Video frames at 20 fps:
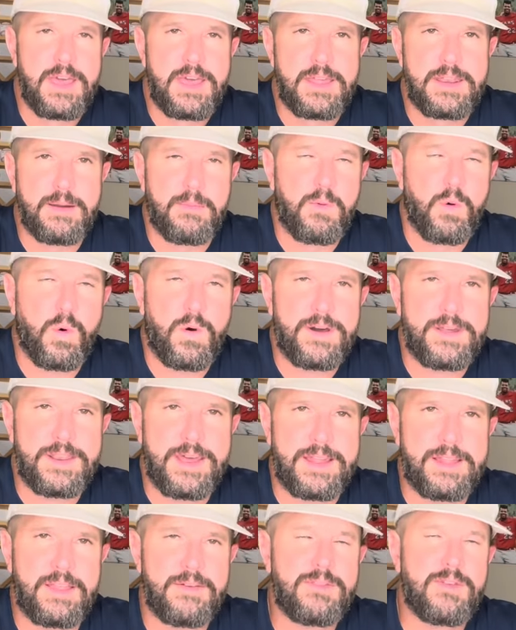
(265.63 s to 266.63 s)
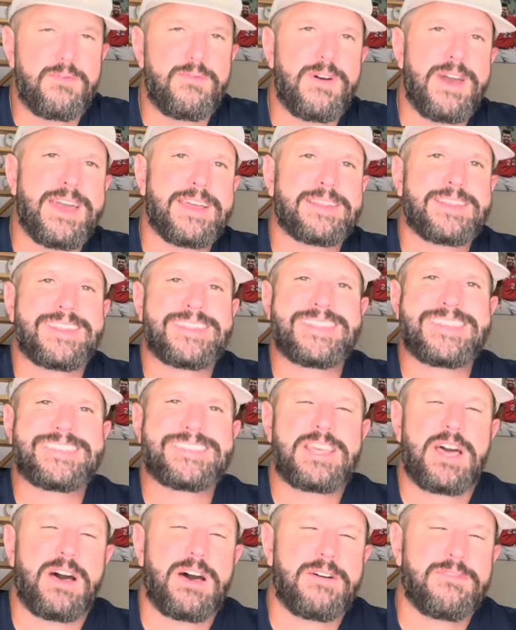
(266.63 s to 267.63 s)
Number one, I love the fact that
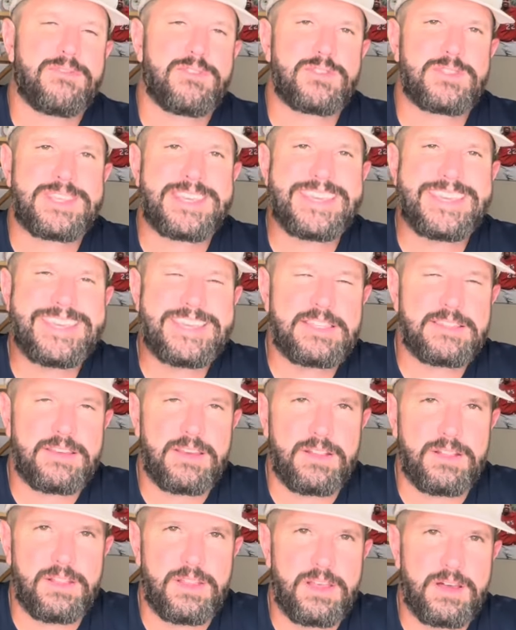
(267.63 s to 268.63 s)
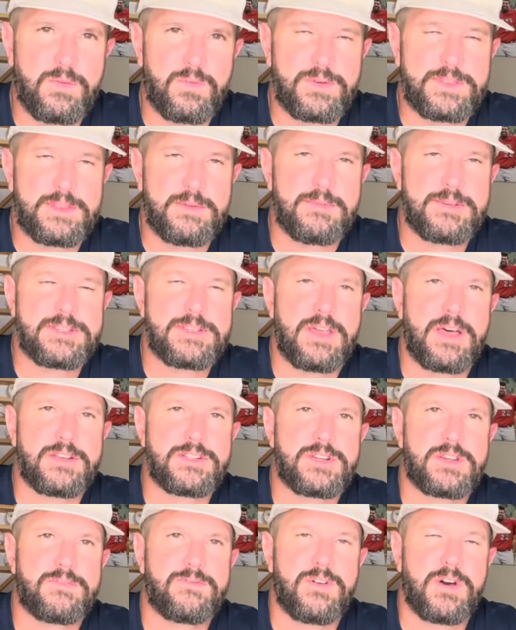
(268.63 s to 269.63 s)
this offers heat along with the
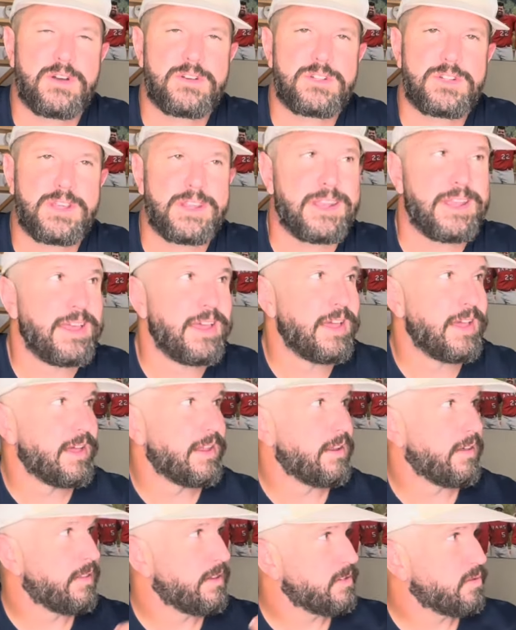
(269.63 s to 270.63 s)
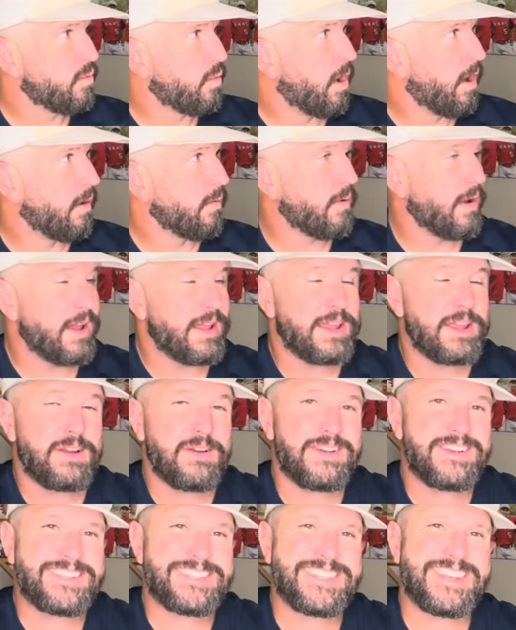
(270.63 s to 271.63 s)
massaging function. Now this wall right
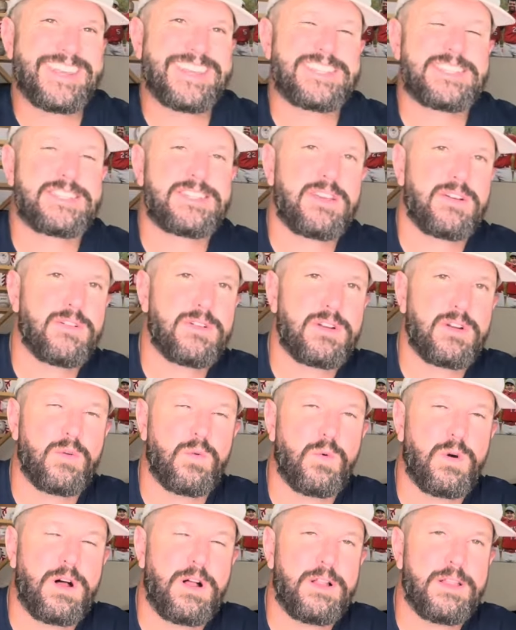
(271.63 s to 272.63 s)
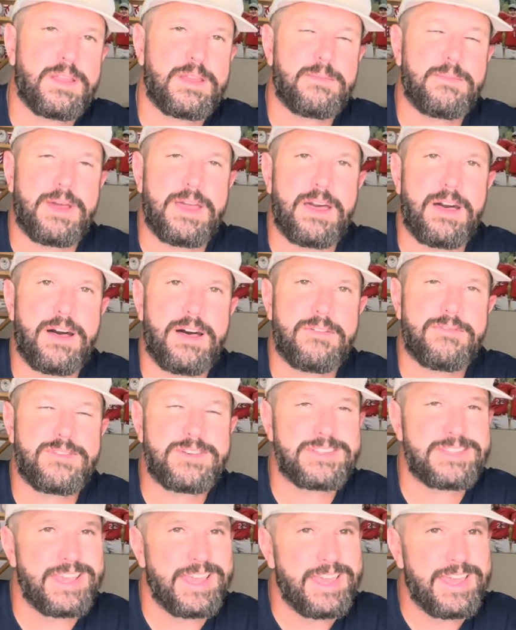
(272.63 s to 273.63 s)
here is an exterior wall in my
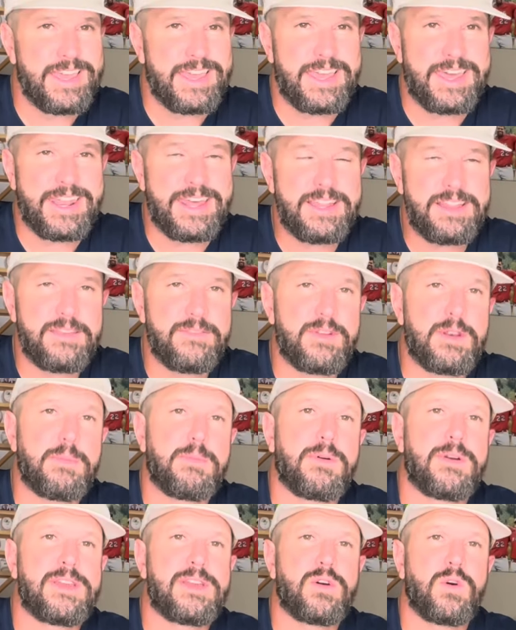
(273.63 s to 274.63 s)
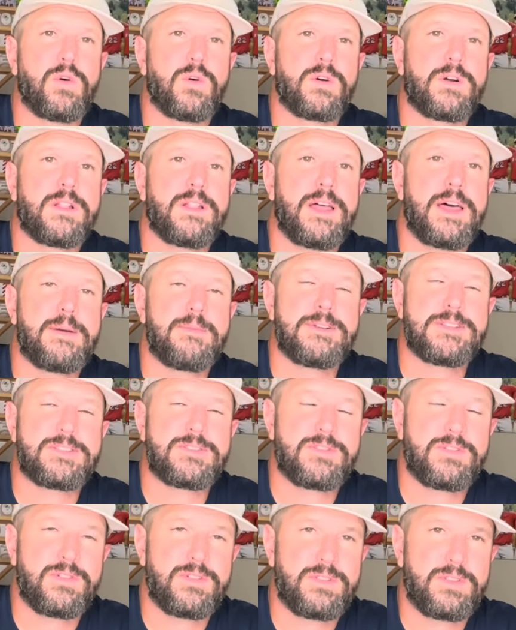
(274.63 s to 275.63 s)
office and I live in a pretty cold climate.
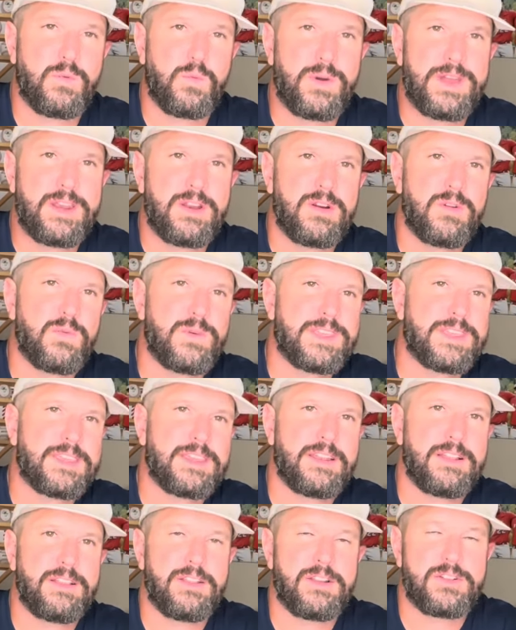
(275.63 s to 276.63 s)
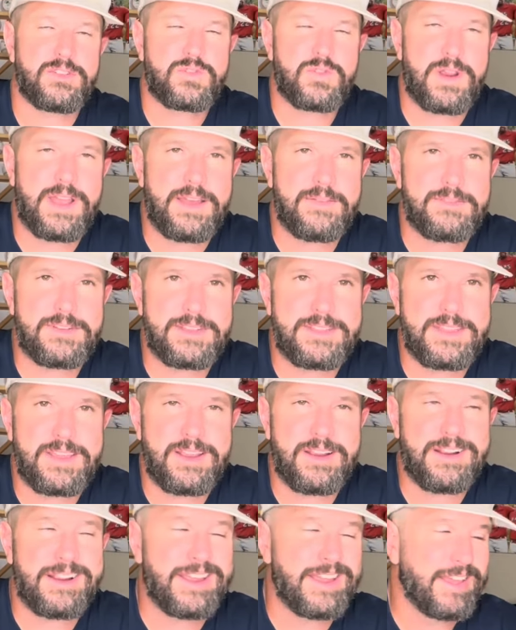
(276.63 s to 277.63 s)
So during the winter, we can get a little draft in there.